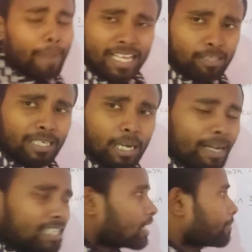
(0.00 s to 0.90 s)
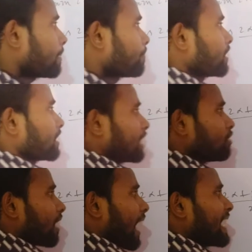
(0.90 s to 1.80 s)
minus gamma. Can
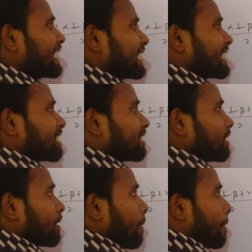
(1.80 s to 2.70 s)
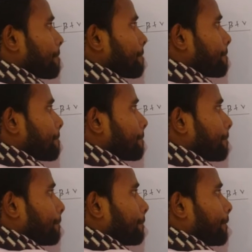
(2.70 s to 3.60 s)
you write it?
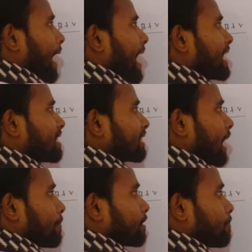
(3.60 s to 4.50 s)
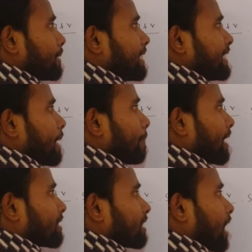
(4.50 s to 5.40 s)
Minus times beta
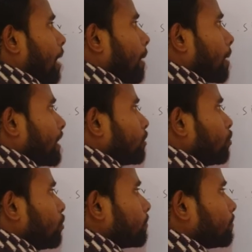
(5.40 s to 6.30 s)
plus gamma by 2.